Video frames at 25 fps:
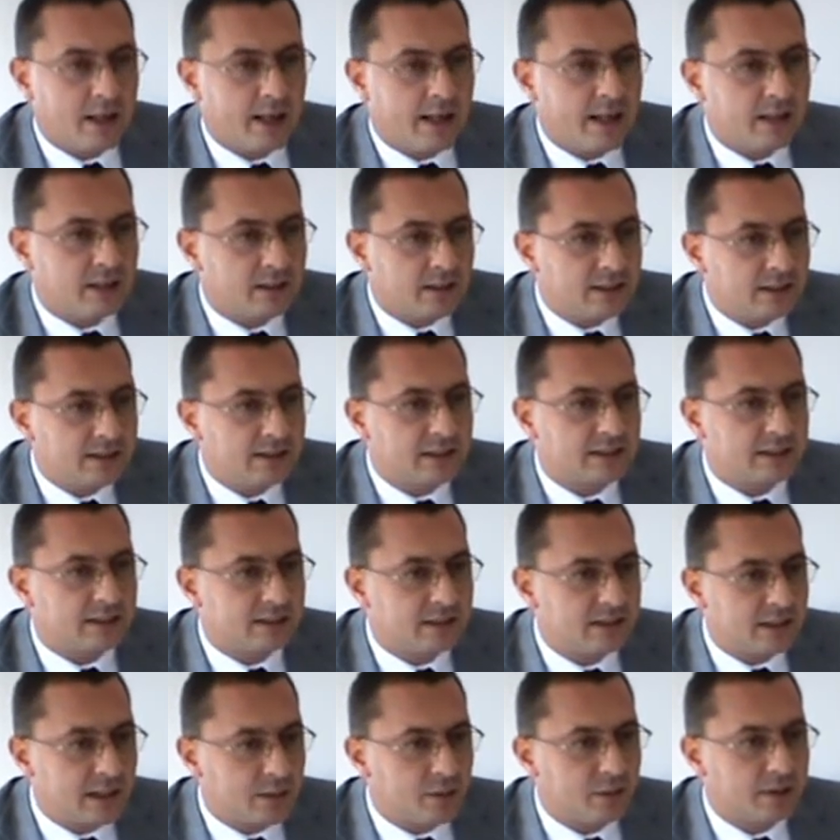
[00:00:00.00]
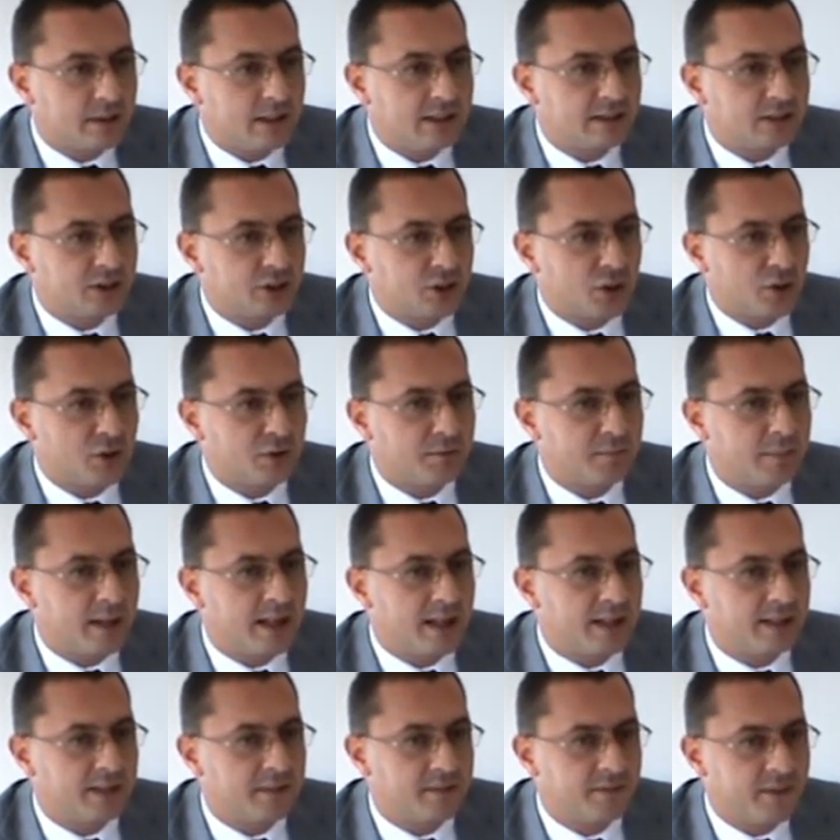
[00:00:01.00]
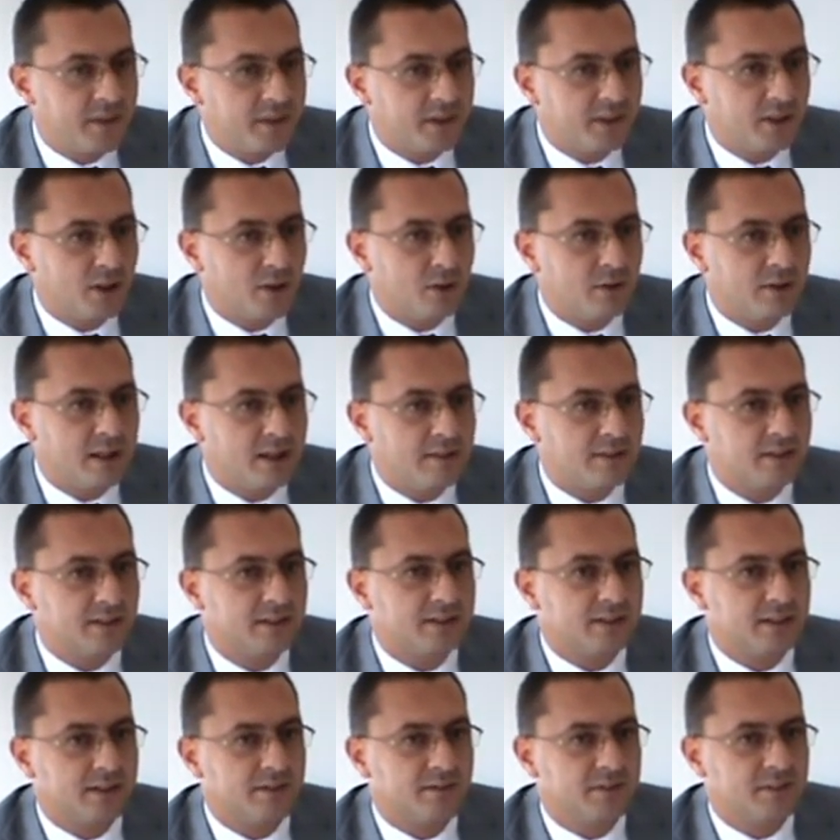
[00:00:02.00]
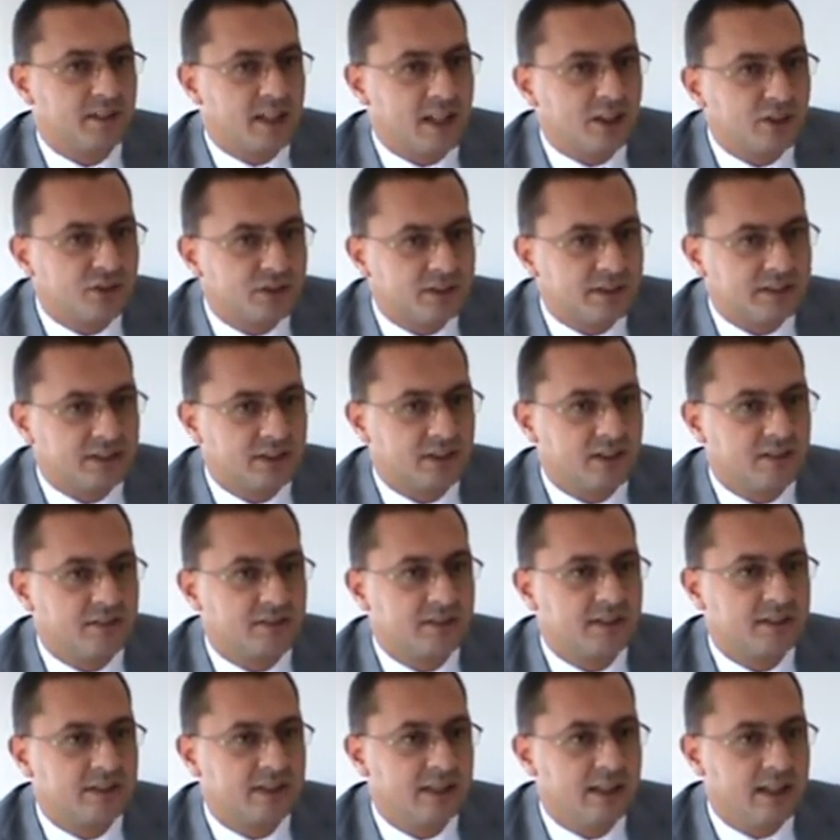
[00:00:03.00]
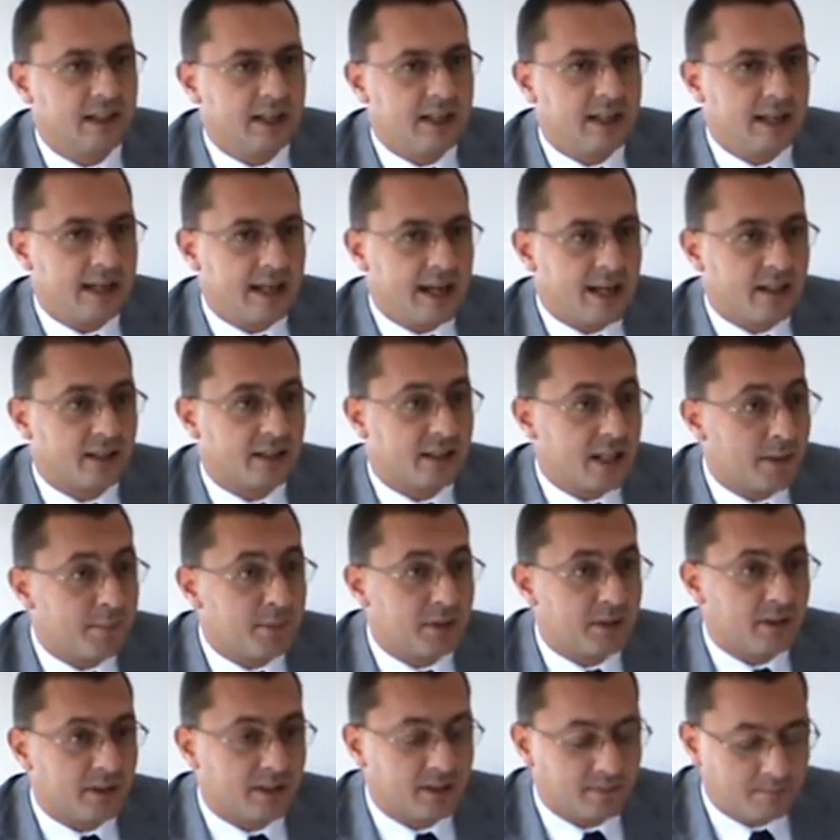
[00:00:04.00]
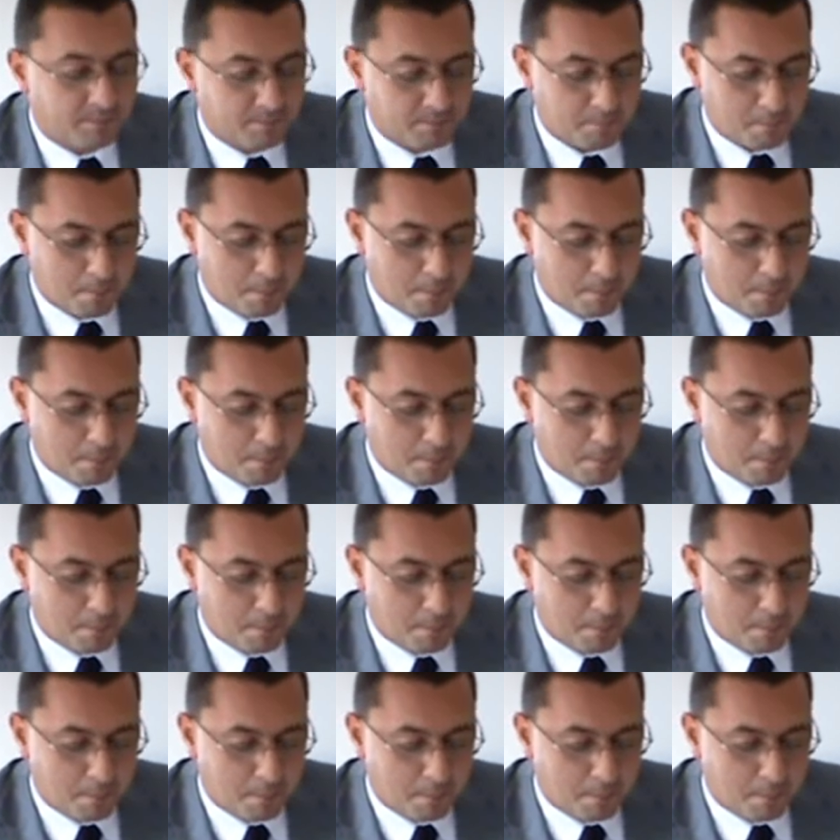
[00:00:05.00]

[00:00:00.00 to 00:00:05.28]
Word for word: And this is nowadays shown by the very low levels of cash reserves and capital.